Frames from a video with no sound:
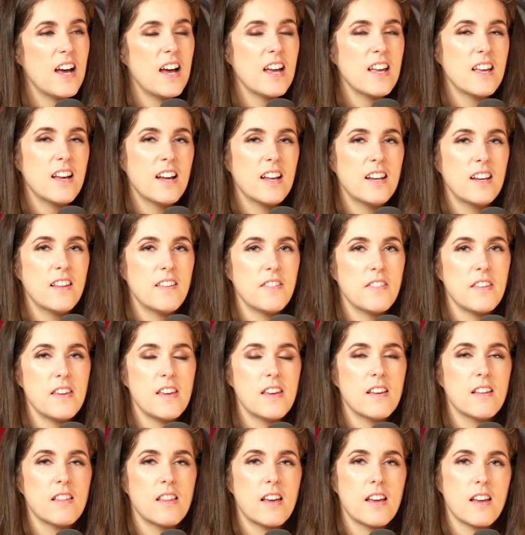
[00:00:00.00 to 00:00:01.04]
I kind of
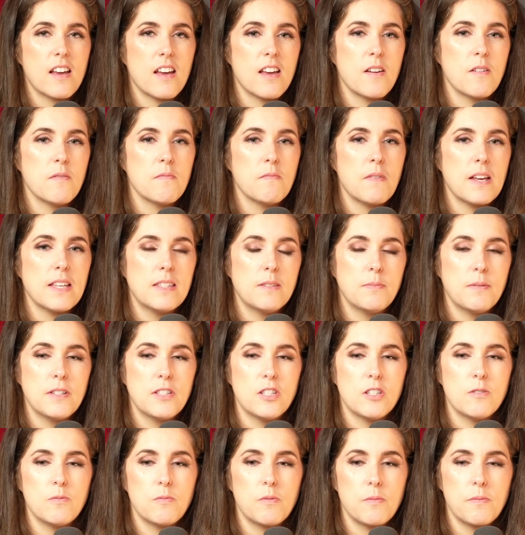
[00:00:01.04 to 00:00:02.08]
think, like,
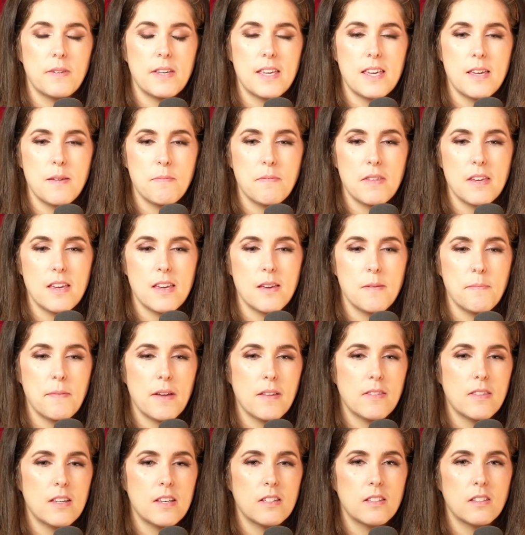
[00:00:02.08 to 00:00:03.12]
especially when we keep thinking
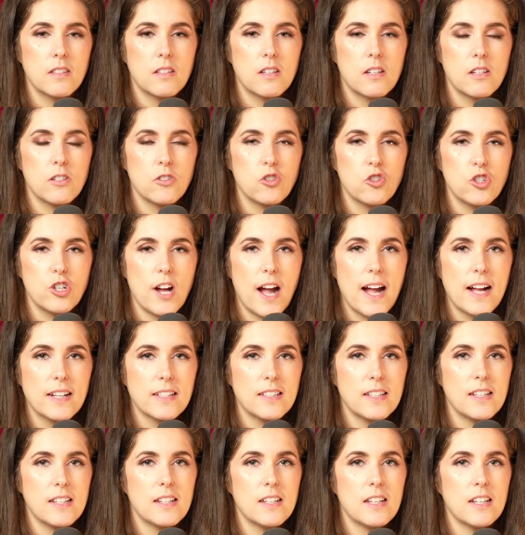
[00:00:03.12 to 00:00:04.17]
about this
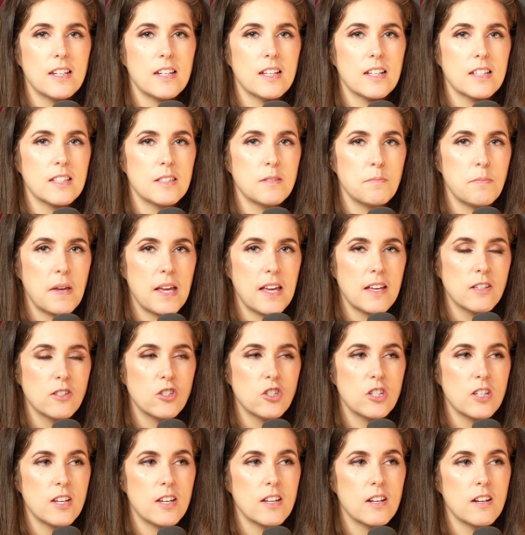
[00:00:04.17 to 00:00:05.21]
contracting and
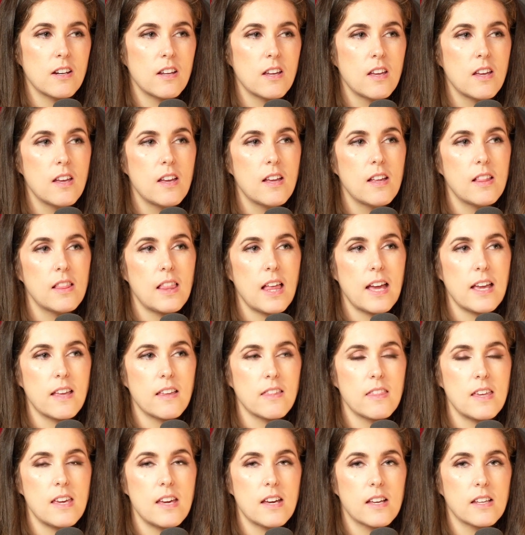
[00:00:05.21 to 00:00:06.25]
expansion, like
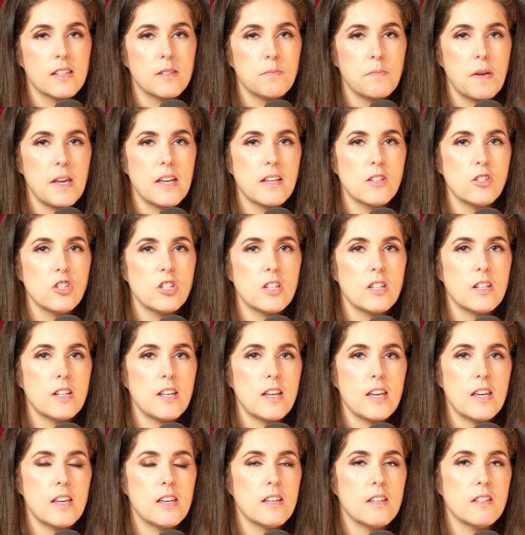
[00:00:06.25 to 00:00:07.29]
the expansion
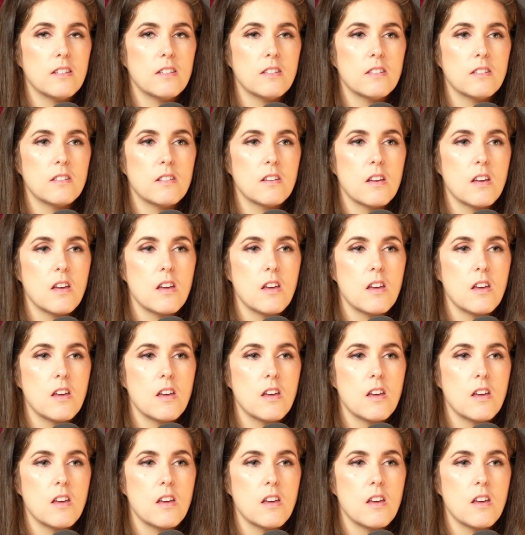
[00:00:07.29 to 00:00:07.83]
is...